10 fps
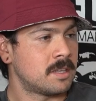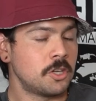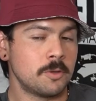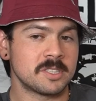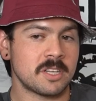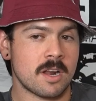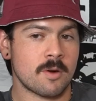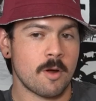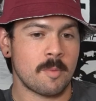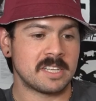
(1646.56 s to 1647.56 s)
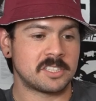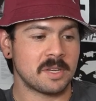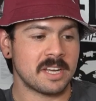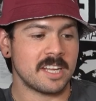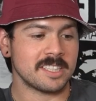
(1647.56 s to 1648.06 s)
Humans are not robots. You
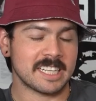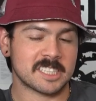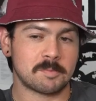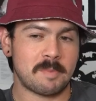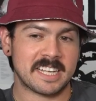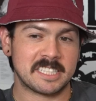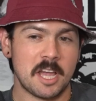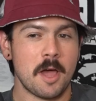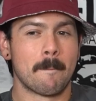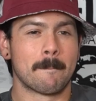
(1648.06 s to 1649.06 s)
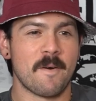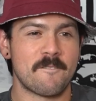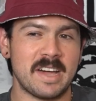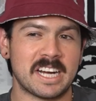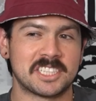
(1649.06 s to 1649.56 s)
cannot expect
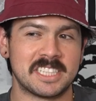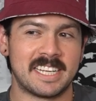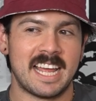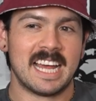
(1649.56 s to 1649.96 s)
perfection